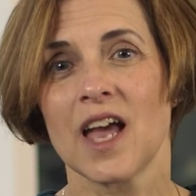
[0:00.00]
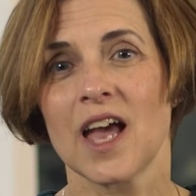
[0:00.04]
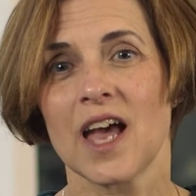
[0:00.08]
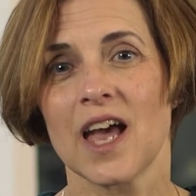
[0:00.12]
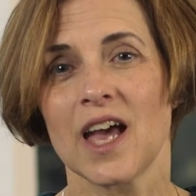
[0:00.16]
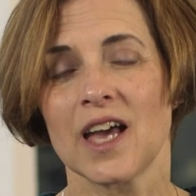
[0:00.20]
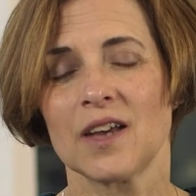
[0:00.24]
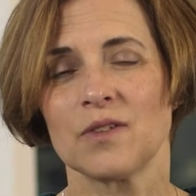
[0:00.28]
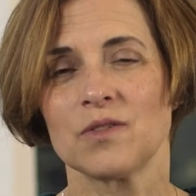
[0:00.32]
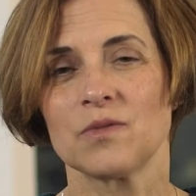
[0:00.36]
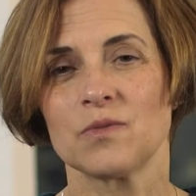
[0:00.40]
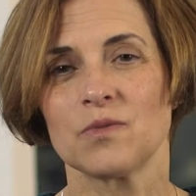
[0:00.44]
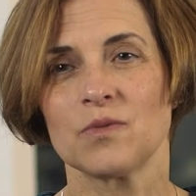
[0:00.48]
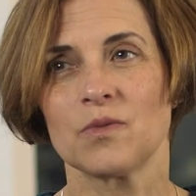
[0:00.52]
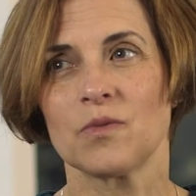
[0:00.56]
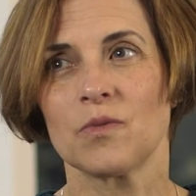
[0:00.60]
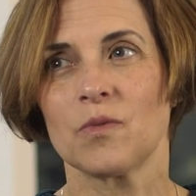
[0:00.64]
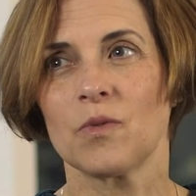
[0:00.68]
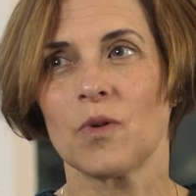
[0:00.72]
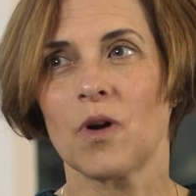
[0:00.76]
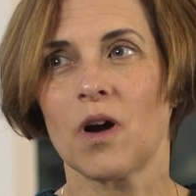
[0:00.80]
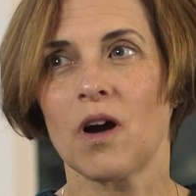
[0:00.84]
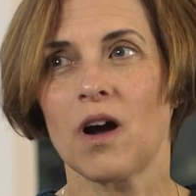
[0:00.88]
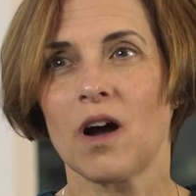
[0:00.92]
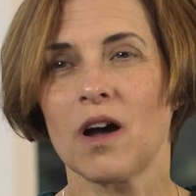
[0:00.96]
and
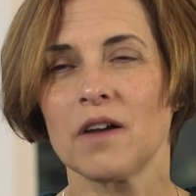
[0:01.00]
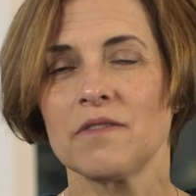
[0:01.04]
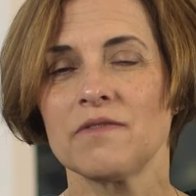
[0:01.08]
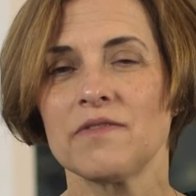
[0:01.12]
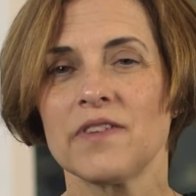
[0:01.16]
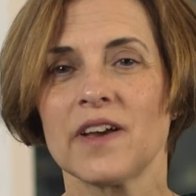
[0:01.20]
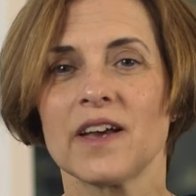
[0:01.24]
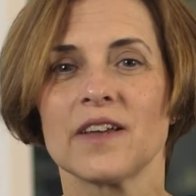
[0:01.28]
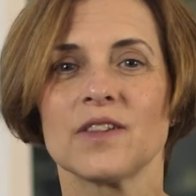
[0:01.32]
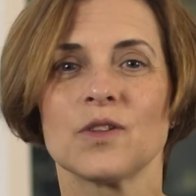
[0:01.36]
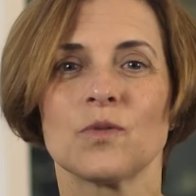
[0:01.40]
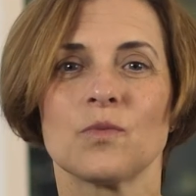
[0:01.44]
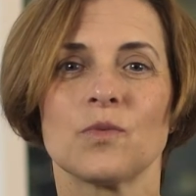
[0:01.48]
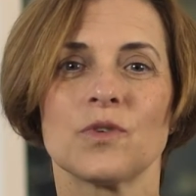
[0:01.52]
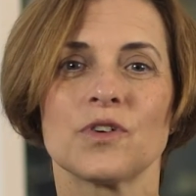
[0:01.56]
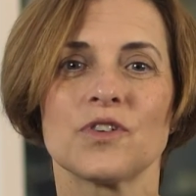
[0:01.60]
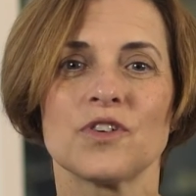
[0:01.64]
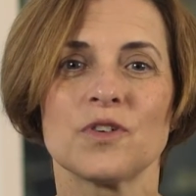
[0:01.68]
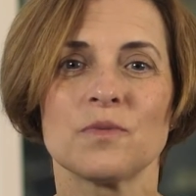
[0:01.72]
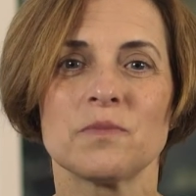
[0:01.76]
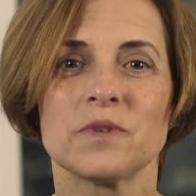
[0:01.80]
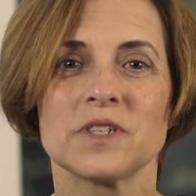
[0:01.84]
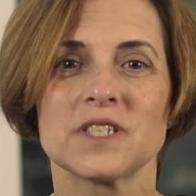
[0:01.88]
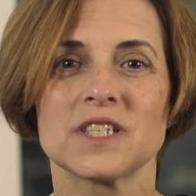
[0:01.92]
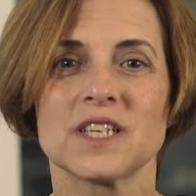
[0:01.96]
I found that Wood
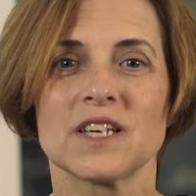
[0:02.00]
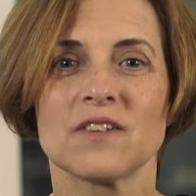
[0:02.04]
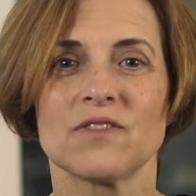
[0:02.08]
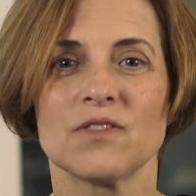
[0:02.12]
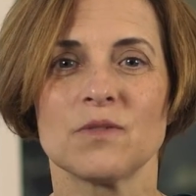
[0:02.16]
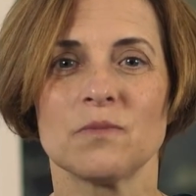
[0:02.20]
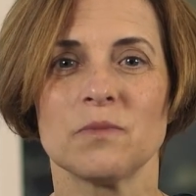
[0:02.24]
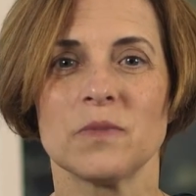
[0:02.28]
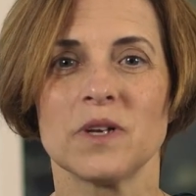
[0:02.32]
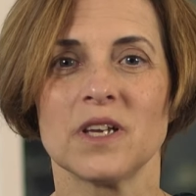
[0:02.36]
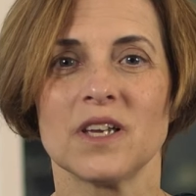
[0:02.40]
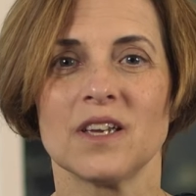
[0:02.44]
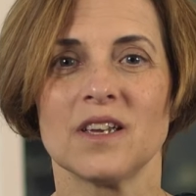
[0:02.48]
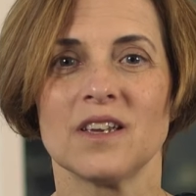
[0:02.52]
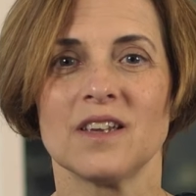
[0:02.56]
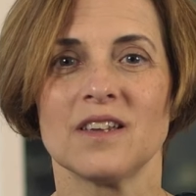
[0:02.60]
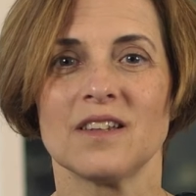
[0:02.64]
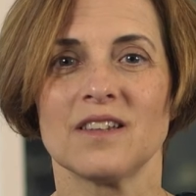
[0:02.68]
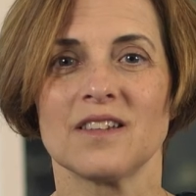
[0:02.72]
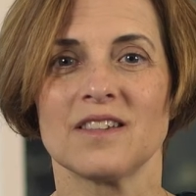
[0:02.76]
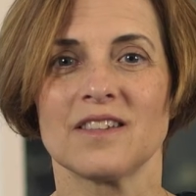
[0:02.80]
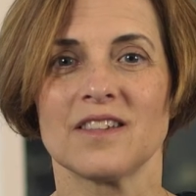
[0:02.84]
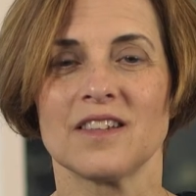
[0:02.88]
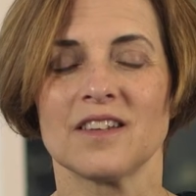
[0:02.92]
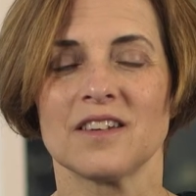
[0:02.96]
Group has given
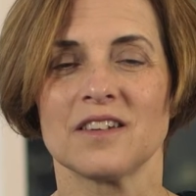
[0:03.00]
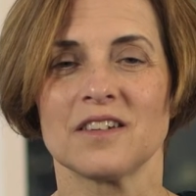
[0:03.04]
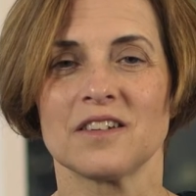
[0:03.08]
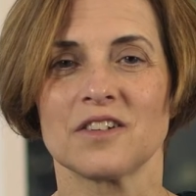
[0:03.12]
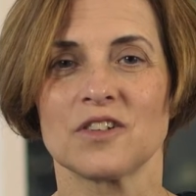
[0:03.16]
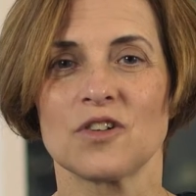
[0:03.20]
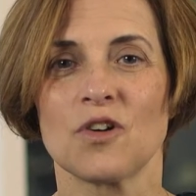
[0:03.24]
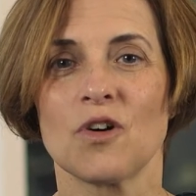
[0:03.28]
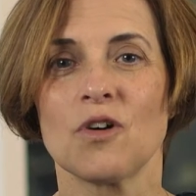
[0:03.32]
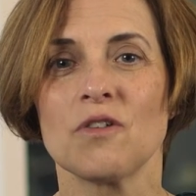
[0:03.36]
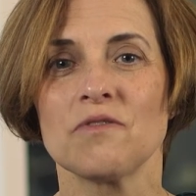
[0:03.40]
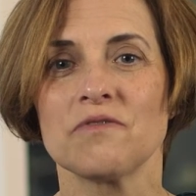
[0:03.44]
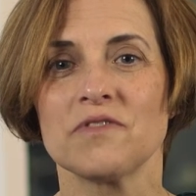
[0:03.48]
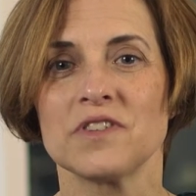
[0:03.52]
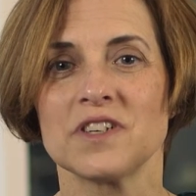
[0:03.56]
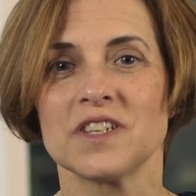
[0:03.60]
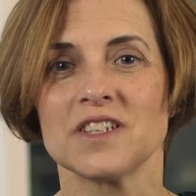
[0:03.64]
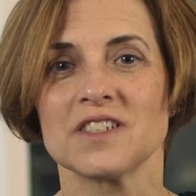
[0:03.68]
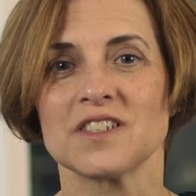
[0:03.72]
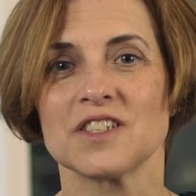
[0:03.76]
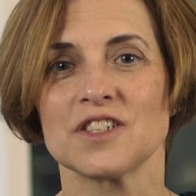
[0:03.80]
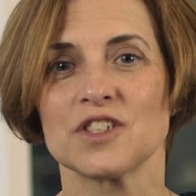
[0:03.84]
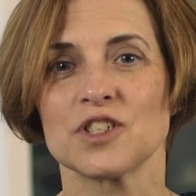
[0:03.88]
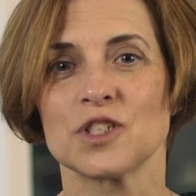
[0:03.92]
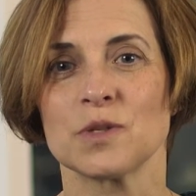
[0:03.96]
me the
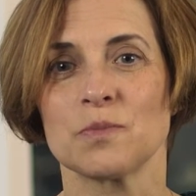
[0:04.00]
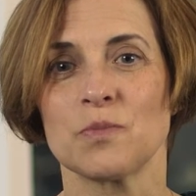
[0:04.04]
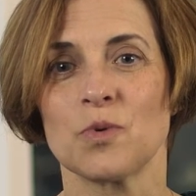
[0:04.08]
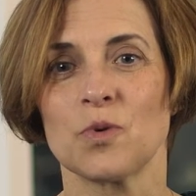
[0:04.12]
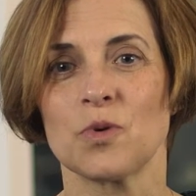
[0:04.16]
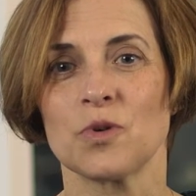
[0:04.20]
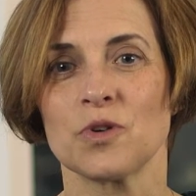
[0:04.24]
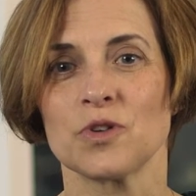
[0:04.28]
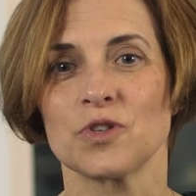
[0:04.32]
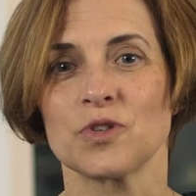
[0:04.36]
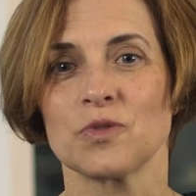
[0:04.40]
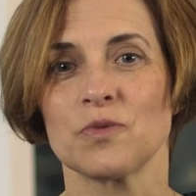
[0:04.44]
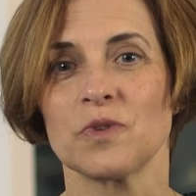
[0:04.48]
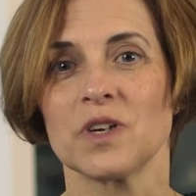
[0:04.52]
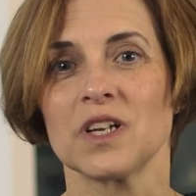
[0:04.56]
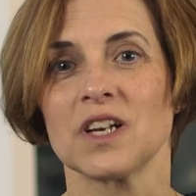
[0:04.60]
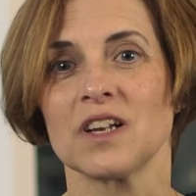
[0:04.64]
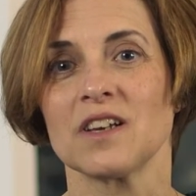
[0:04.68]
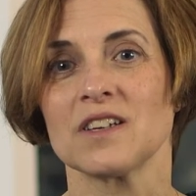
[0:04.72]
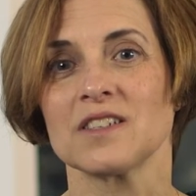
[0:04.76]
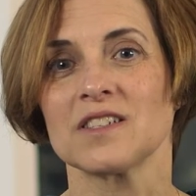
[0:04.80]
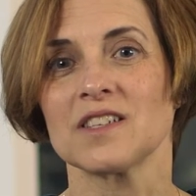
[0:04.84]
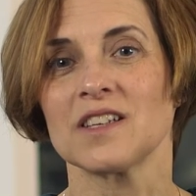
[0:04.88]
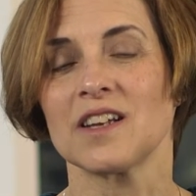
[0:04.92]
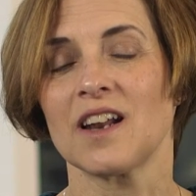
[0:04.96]
confidence and support to
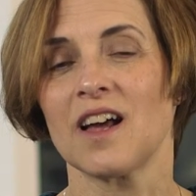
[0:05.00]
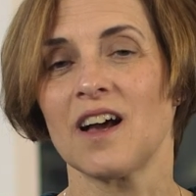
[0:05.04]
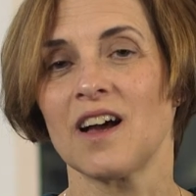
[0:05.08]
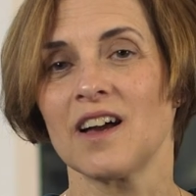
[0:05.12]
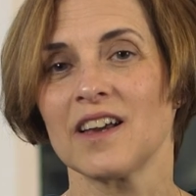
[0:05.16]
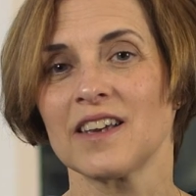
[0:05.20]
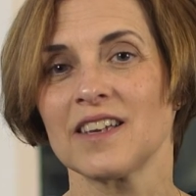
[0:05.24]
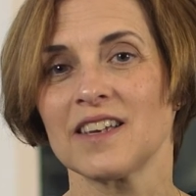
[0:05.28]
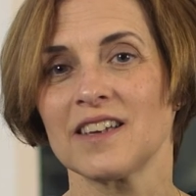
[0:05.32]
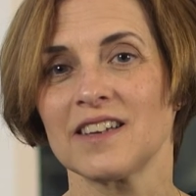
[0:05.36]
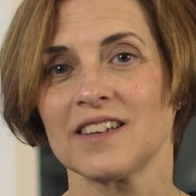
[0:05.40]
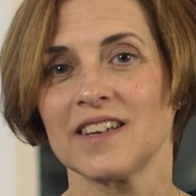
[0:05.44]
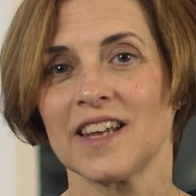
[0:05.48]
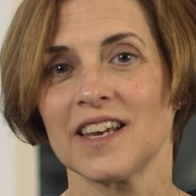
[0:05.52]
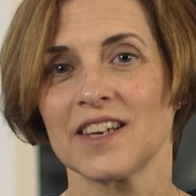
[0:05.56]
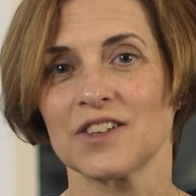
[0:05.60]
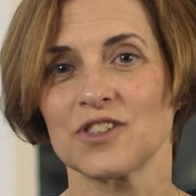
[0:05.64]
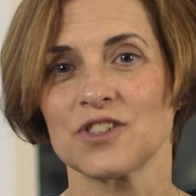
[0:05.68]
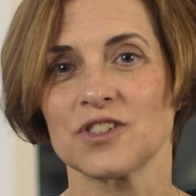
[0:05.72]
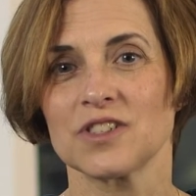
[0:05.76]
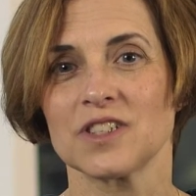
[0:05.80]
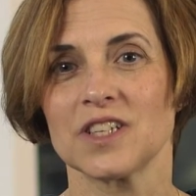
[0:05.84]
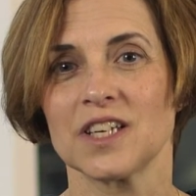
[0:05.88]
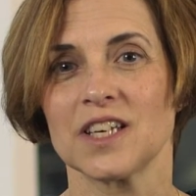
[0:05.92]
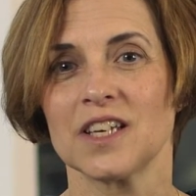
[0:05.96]
realise that I can
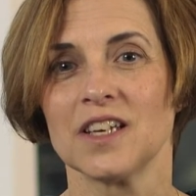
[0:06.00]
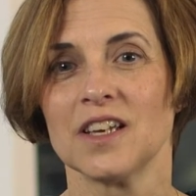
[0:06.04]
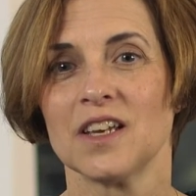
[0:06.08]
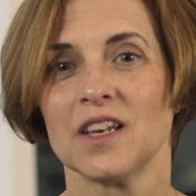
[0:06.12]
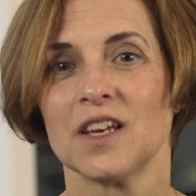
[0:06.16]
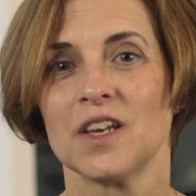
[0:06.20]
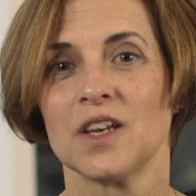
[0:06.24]
actually